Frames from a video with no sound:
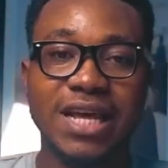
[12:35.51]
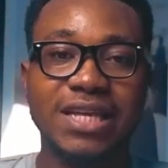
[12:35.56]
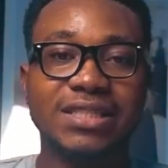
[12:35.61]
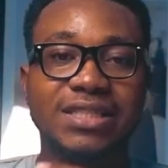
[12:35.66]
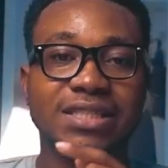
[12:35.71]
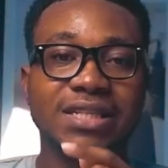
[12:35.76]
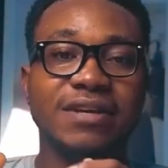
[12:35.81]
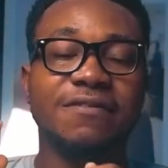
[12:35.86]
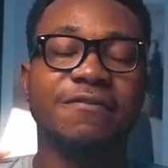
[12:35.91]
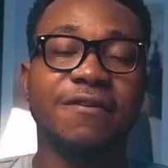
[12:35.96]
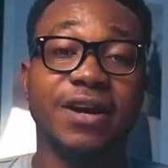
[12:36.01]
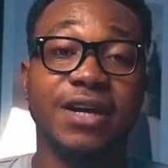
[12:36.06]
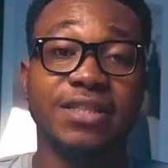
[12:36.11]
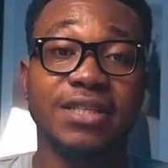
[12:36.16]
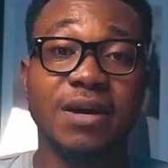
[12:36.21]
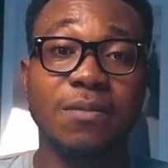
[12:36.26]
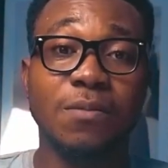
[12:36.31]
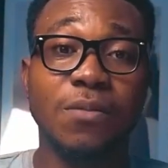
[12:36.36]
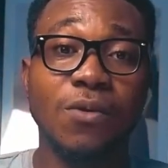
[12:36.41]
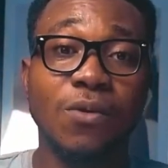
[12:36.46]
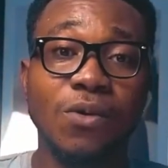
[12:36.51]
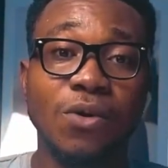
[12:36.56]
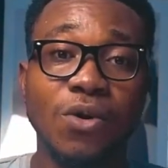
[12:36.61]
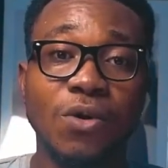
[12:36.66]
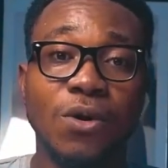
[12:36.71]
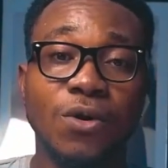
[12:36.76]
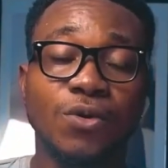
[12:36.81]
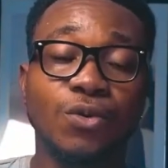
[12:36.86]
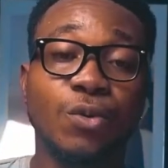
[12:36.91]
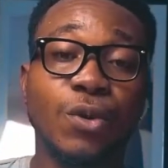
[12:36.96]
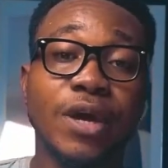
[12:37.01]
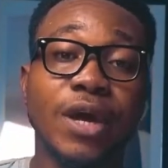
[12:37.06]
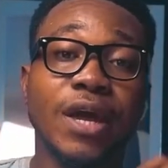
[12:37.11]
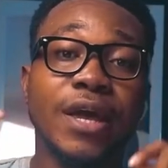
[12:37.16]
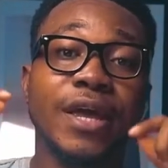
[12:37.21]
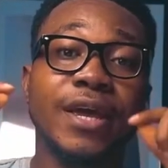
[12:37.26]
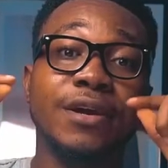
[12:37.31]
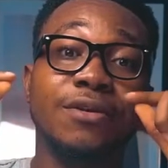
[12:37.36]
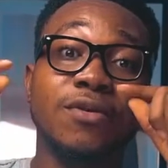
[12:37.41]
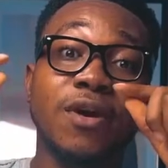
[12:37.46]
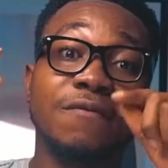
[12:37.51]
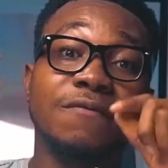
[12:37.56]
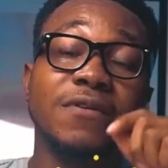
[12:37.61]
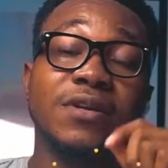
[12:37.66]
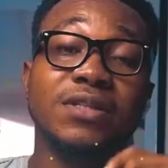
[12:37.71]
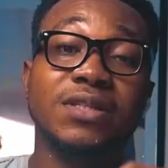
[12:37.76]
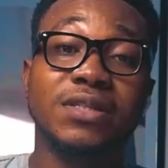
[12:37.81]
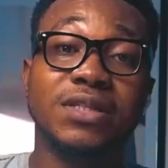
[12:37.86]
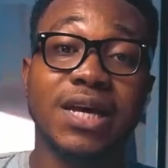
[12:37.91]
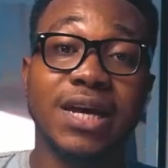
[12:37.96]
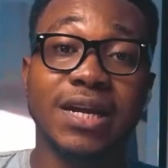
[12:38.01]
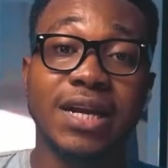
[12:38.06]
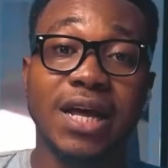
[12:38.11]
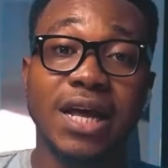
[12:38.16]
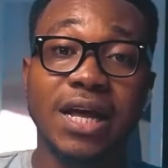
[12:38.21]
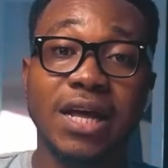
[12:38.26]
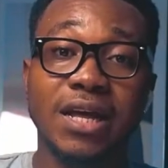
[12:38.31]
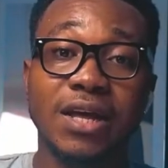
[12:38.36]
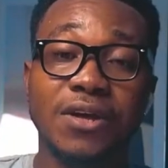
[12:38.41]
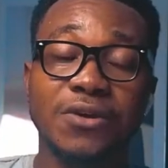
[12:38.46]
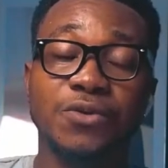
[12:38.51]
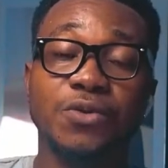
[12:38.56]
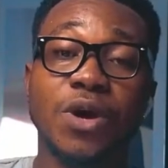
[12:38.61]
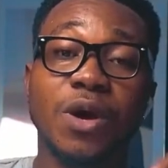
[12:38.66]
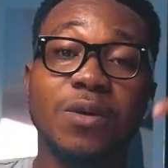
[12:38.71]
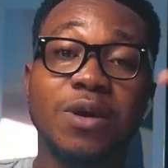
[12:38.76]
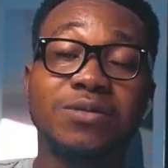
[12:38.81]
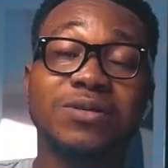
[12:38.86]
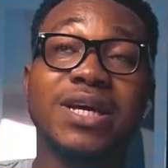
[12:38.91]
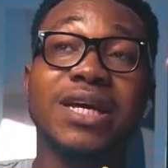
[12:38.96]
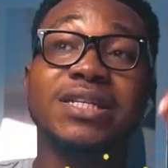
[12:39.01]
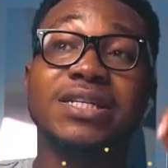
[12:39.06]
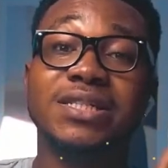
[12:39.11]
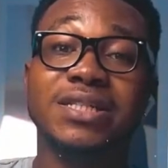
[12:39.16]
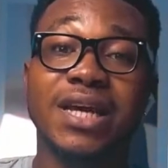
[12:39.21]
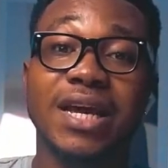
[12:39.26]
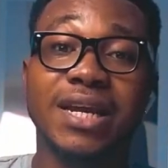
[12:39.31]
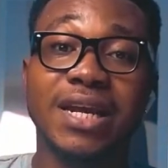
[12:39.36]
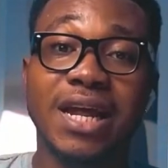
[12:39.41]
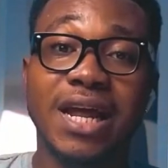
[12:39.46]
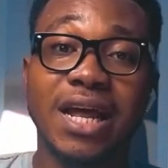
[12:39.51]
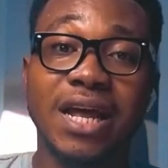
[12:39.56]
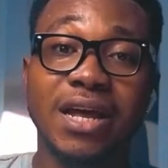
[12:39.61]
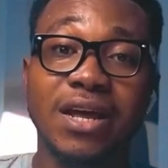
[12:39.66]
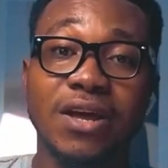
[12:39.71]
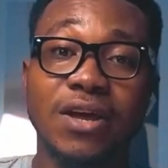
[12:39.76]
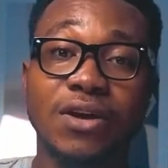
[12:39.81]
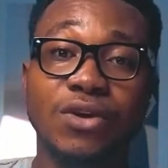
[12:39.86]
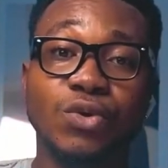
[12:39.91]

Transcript: Let's take, for example, you're a graphic designer, you're a website designer,